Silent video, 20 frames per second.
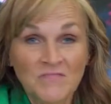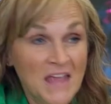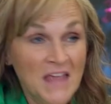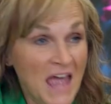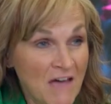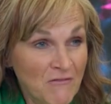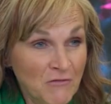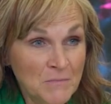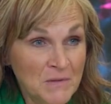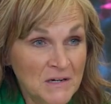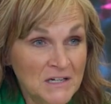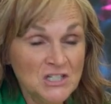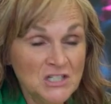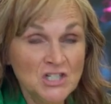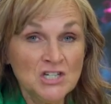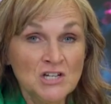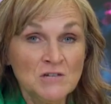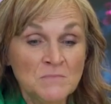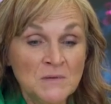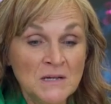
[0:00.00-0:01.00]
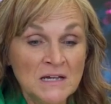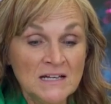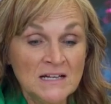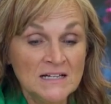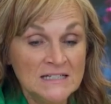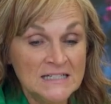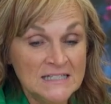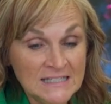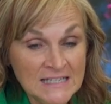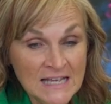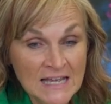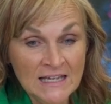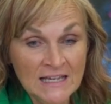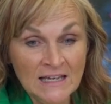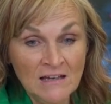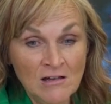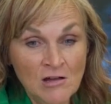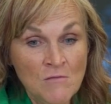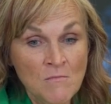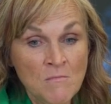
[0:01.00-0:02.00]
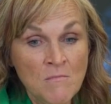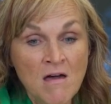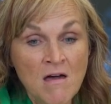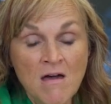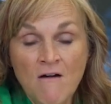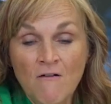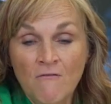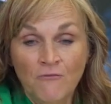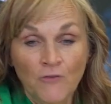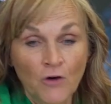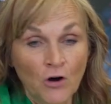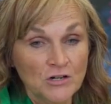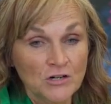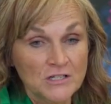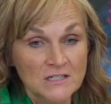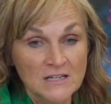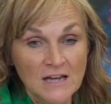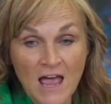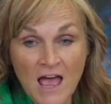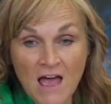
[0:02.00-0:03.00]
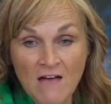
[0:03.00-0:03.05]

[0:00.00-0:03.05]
Everybody should be seeking him first.